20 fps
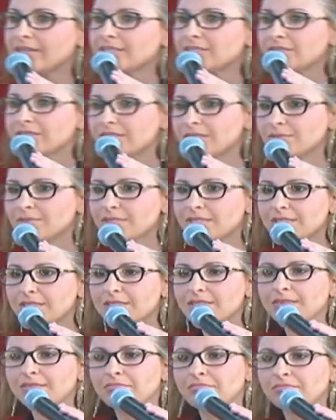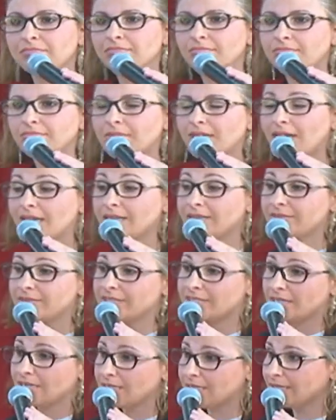right, so this was kind of
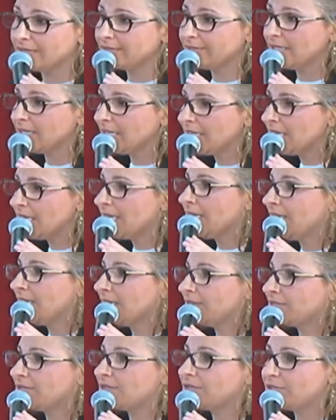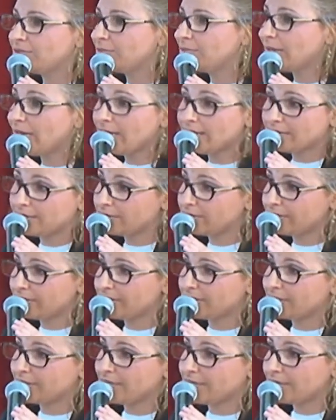stunning to
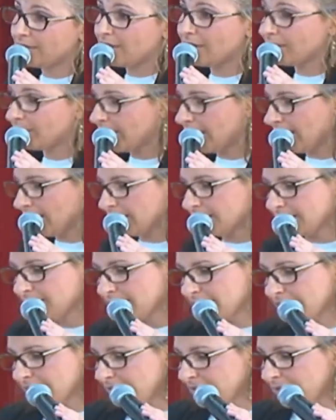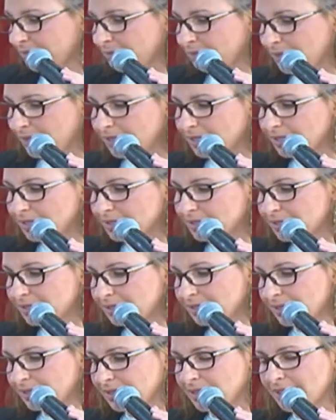biologists and non-biologists
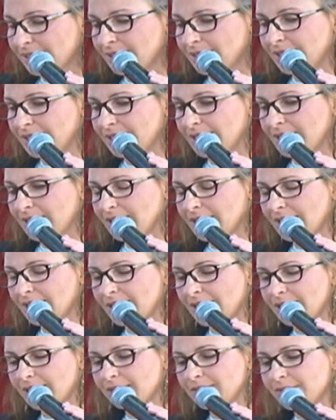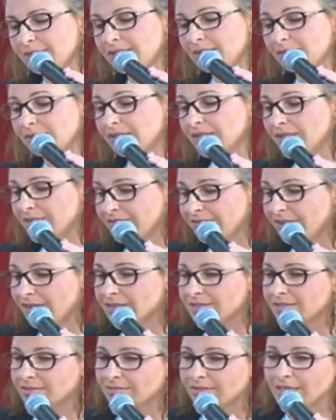because uh, it was something in the
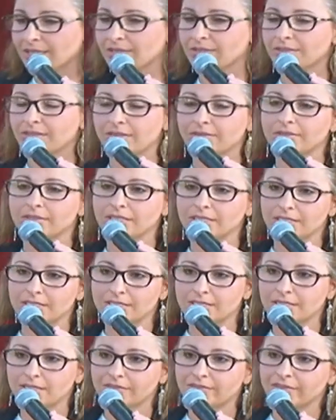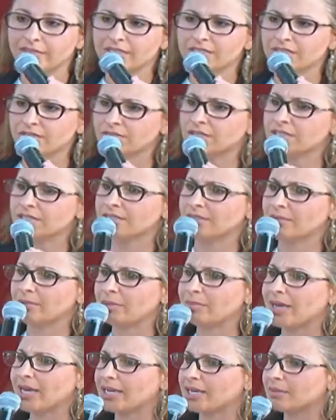fossil record that really just didn't fit. So just let
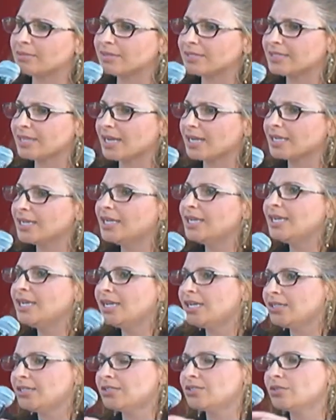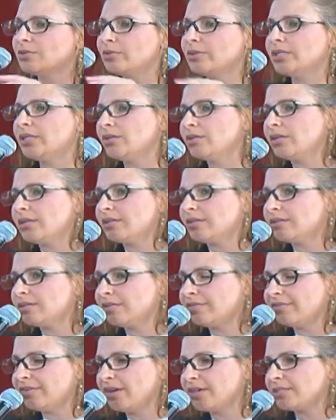me back up a sec. So we know that
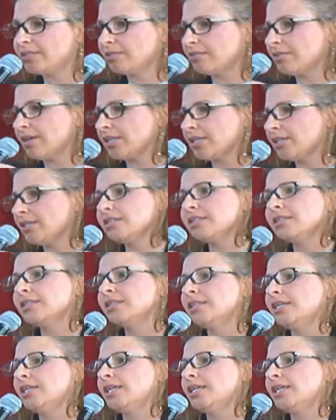the fossil record